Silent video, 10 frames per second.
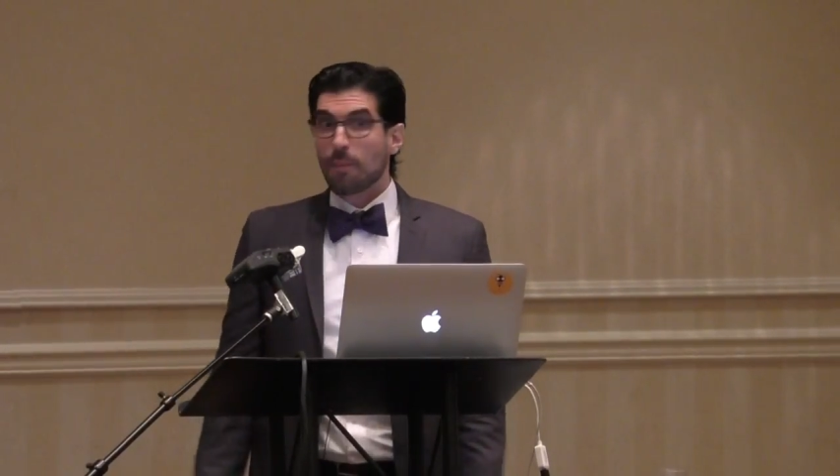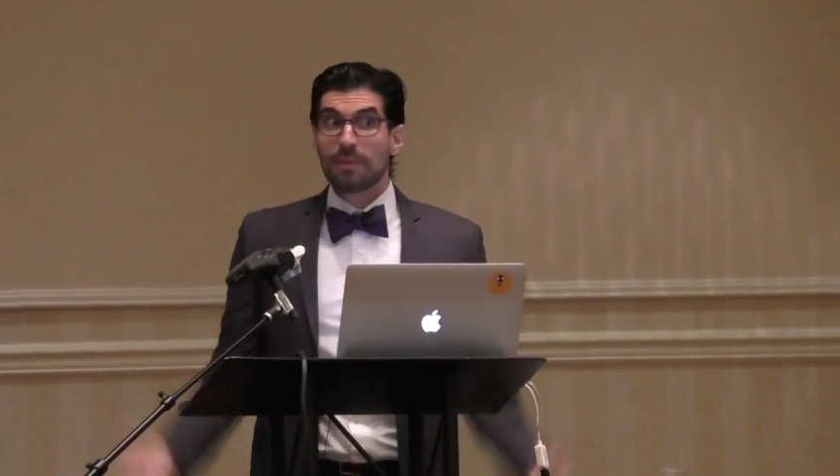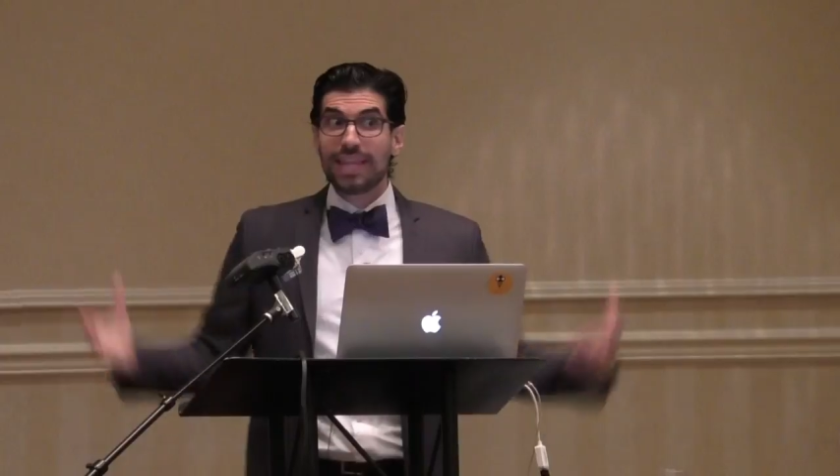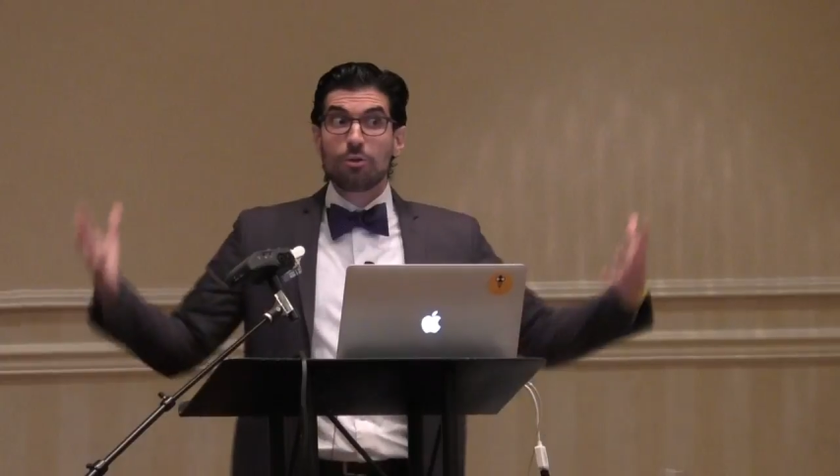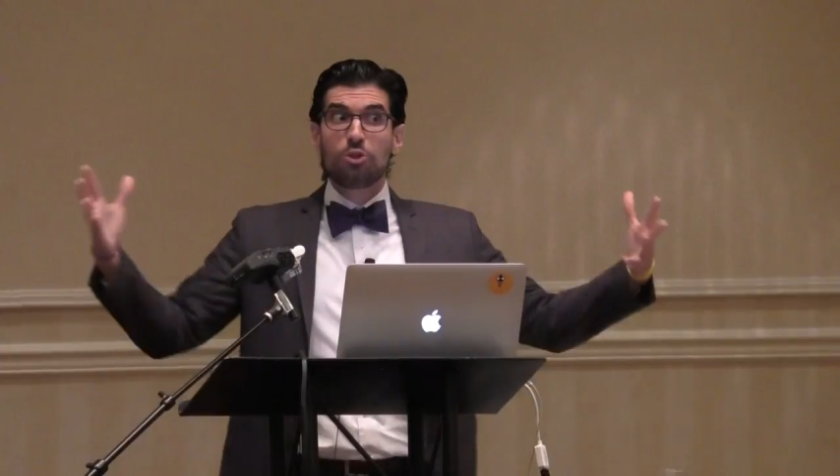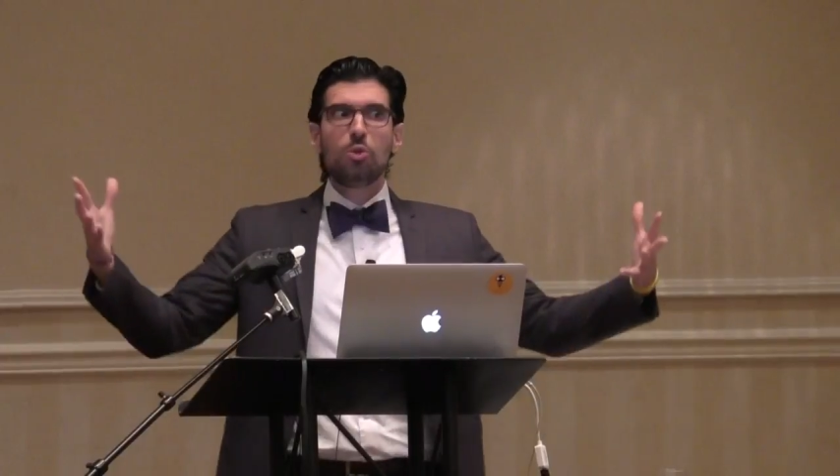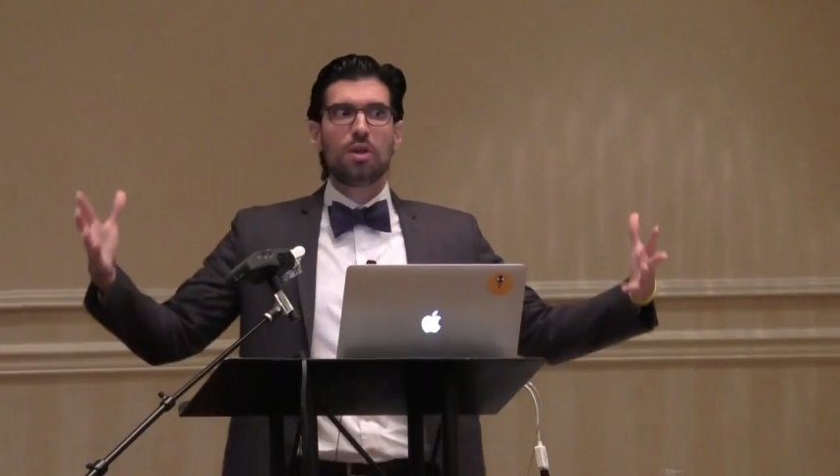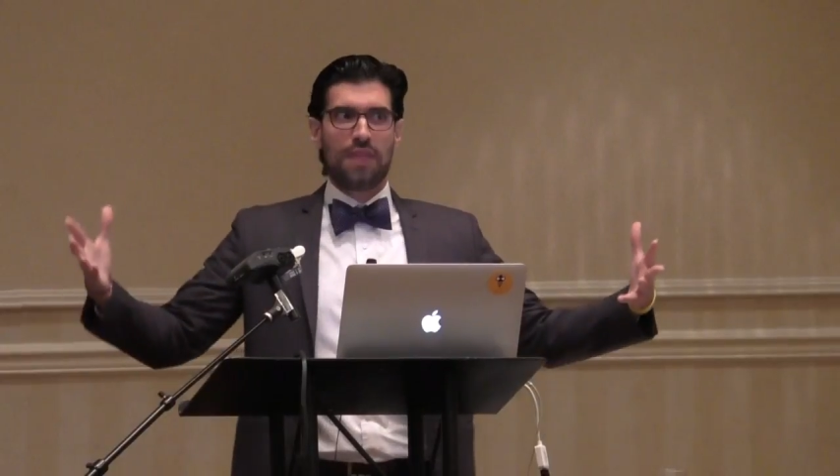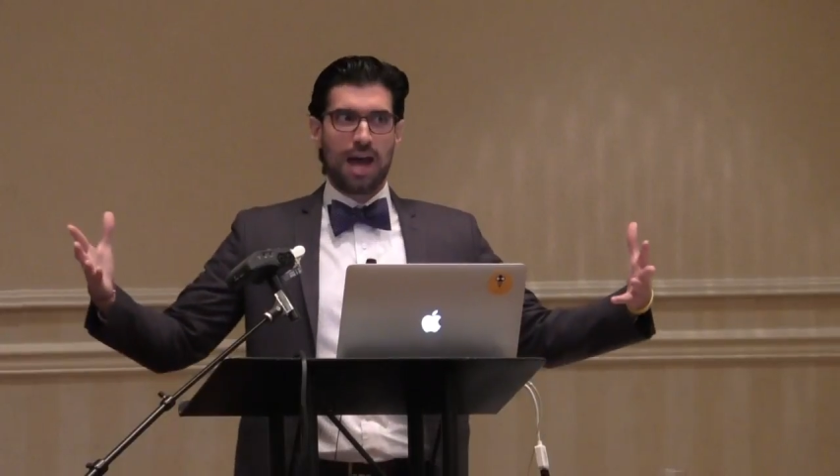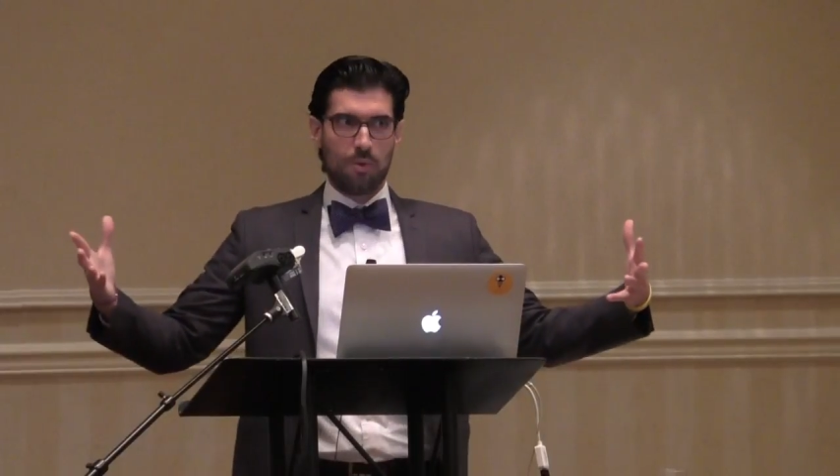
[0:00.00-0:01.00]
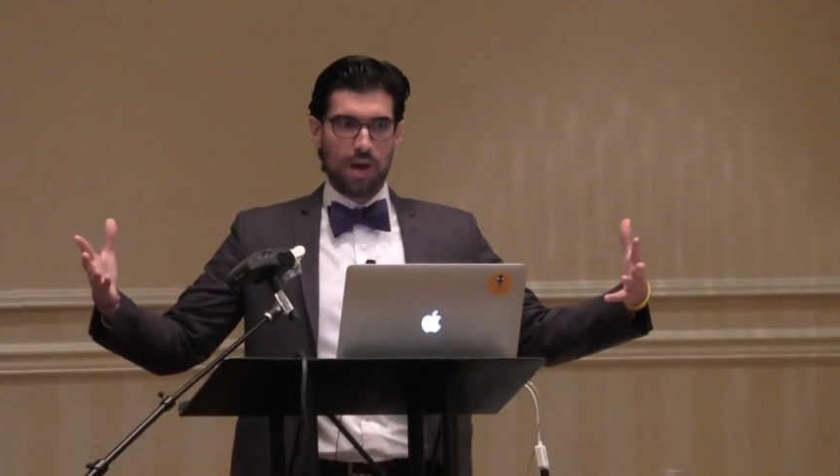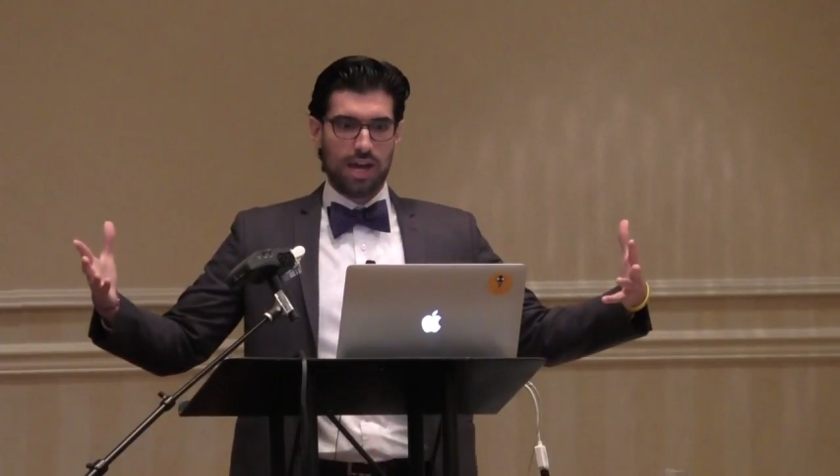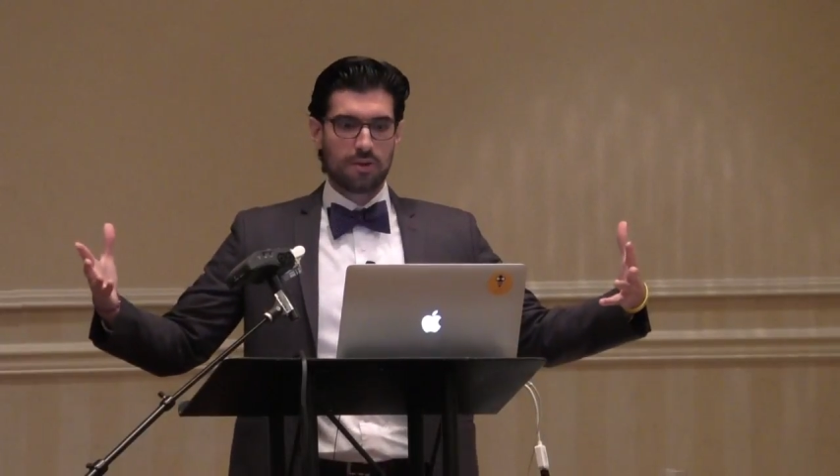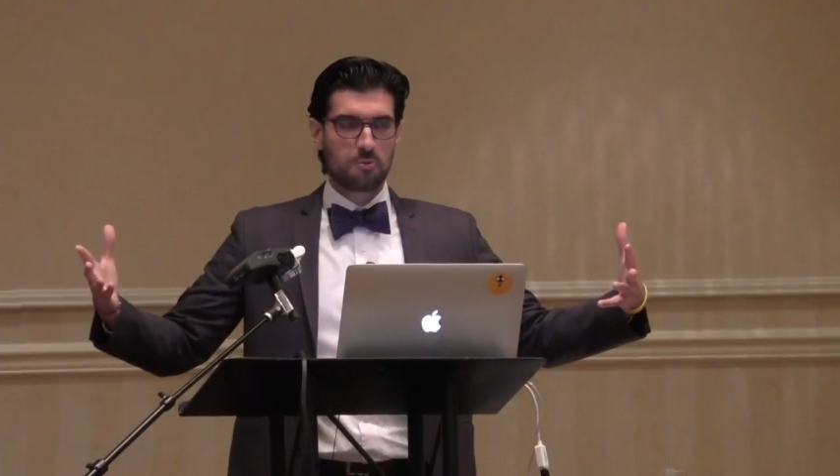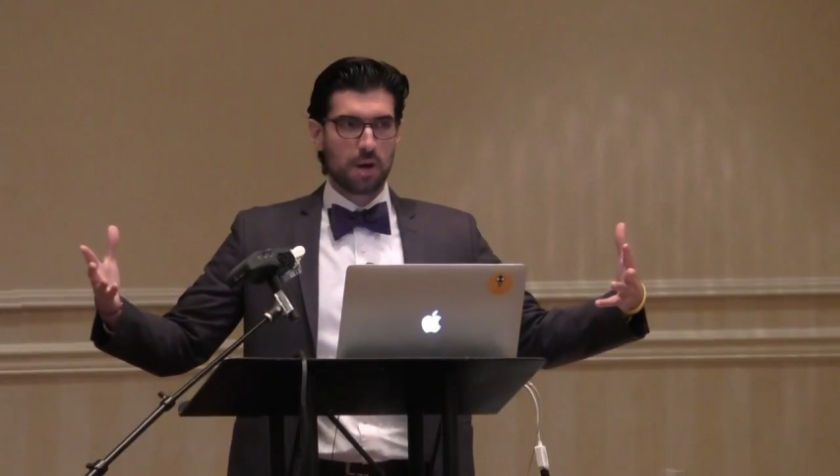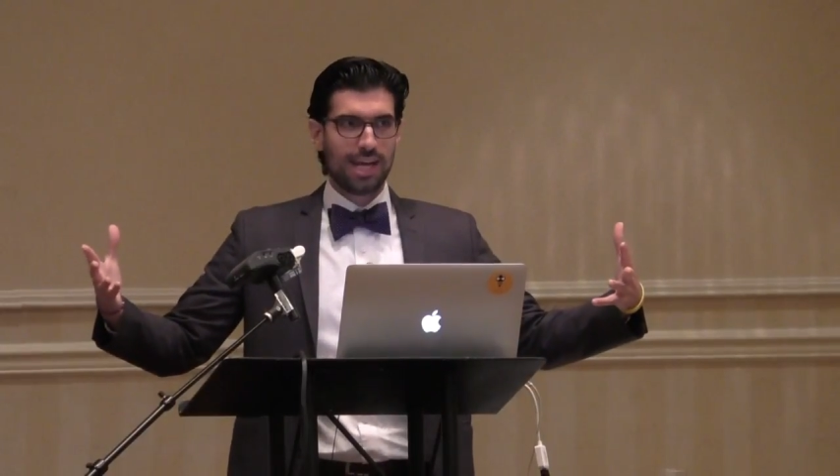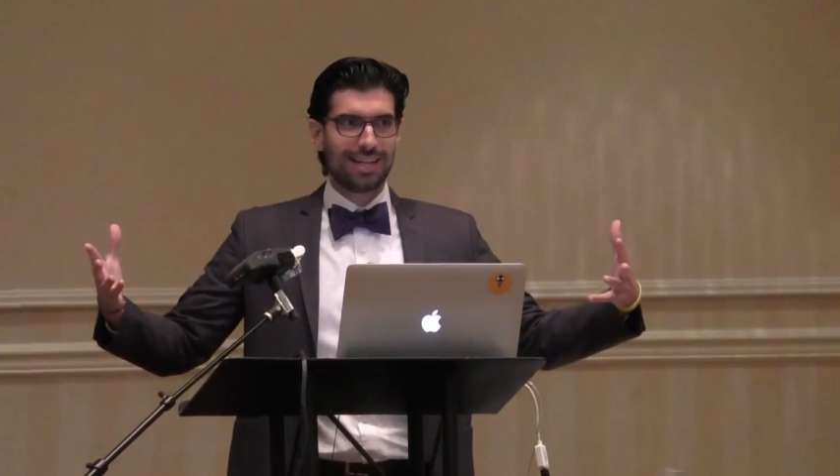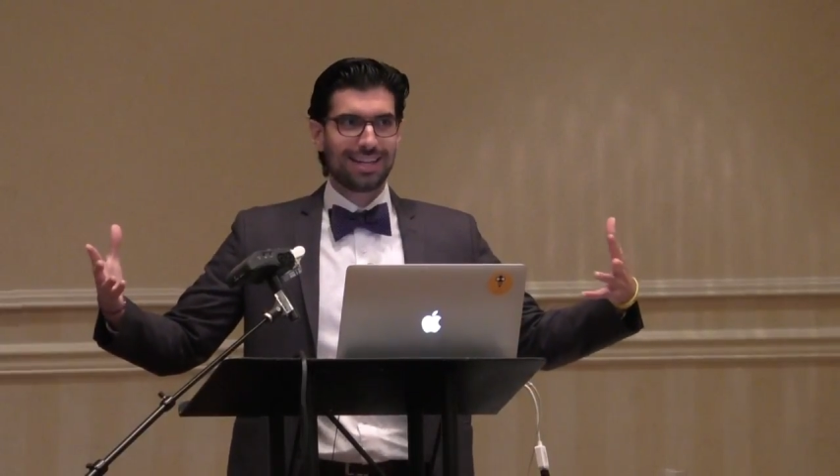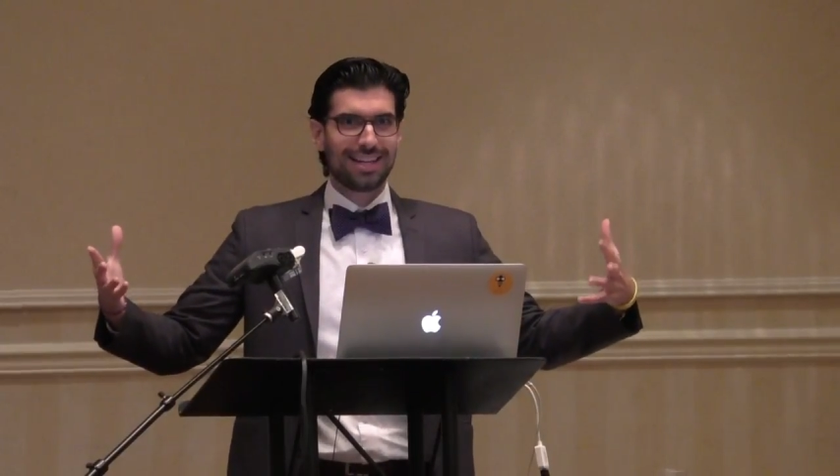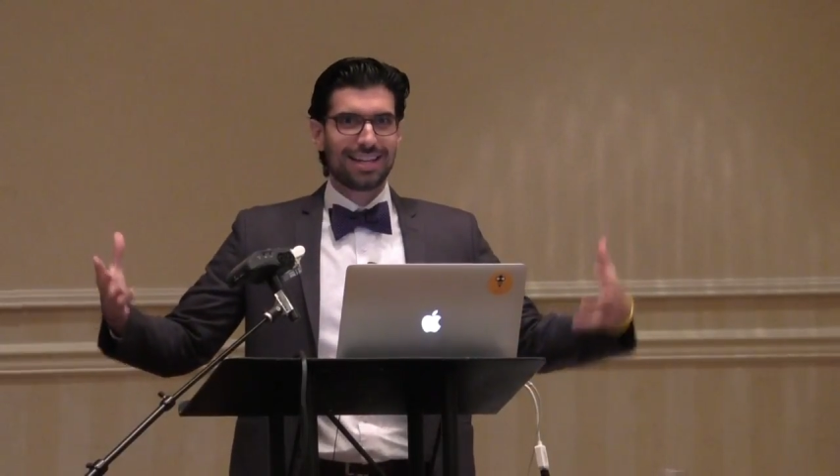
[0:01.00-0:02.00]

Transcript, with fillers: But they don't do it that way, right?